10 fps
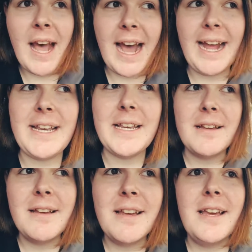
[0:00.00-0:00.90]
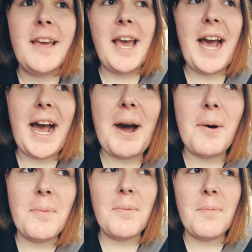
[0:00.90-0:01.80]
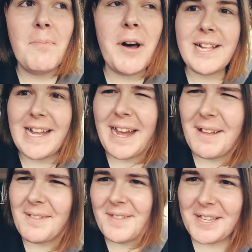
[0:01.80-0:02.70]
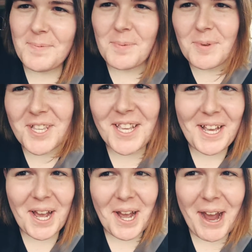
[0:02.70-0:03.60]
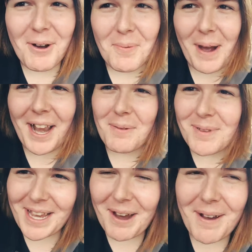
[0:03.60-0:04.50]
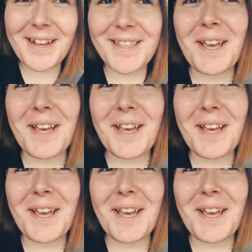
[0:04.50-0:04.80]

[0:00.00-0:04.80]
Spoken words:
and how much this was how well it was going.